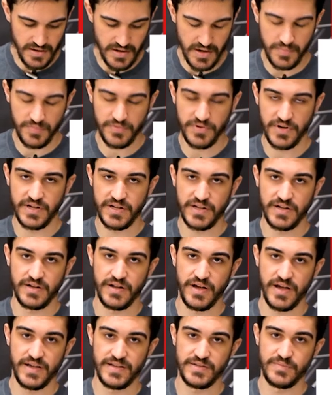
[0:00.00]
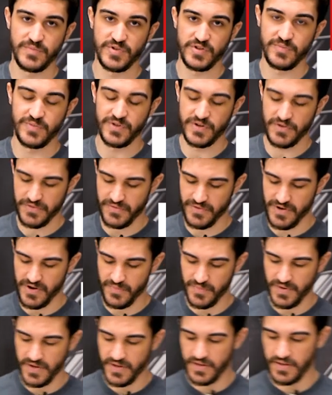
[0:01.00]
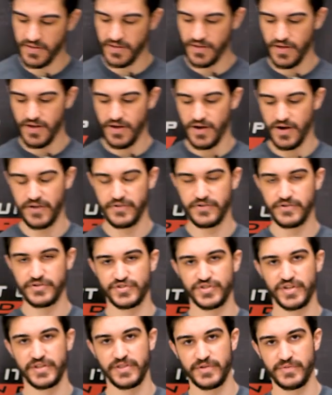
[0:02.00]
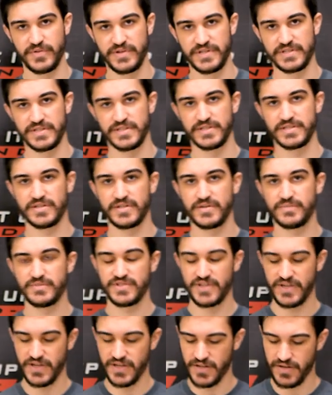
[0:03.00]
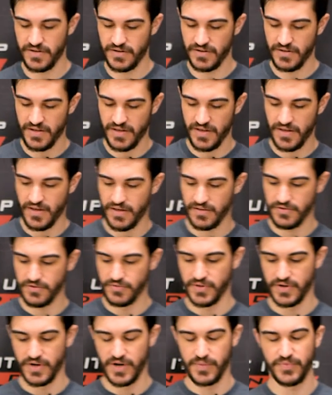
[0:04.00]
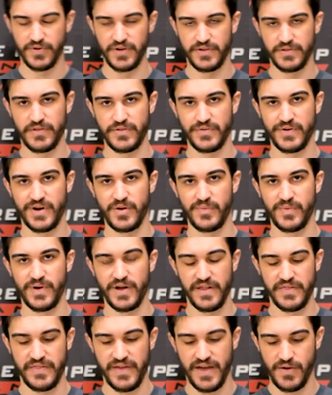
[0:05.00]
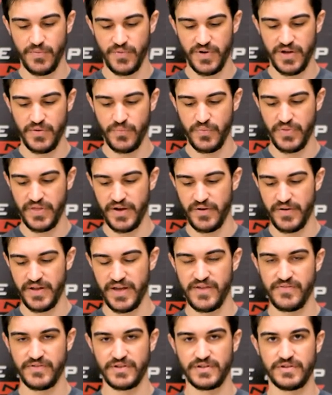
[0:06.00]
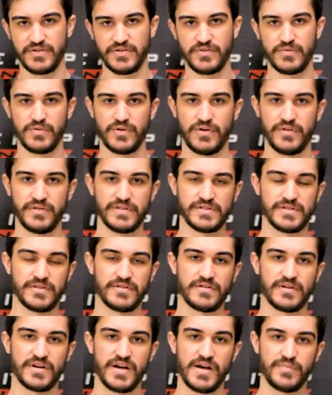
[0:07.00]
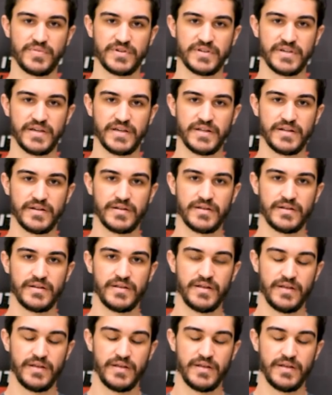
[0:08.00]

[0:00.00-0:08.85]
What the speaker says: upgraded 90 millimeter throttle body on your Gen 3 systems, and you can upgrade the throttle body that way without having to do all these other complicated